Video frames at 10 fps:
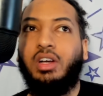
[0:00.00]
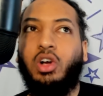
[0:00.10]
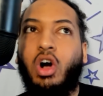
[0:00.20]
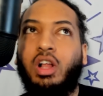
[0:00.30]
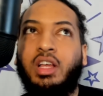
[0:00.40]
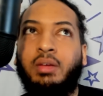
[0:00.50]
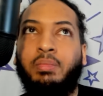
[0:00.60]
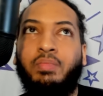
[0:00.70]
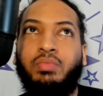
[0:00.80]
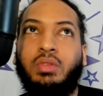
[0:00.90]
Call
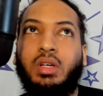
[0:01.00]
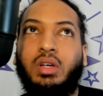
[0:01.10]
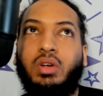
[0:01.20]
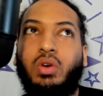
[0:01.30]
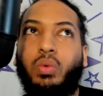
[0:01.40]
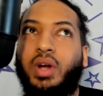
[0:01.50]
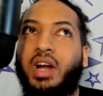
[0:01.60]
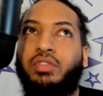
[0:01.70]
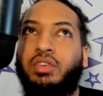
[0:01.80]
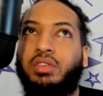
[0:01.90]
him
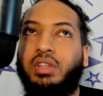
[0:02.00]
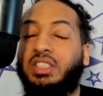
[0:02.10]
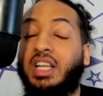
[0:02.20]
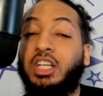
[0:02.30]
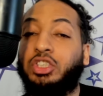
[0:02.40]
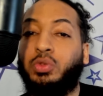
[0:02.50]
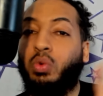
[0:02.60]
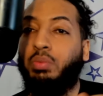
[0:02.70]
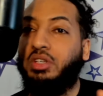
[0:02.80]
whatever his initials will be,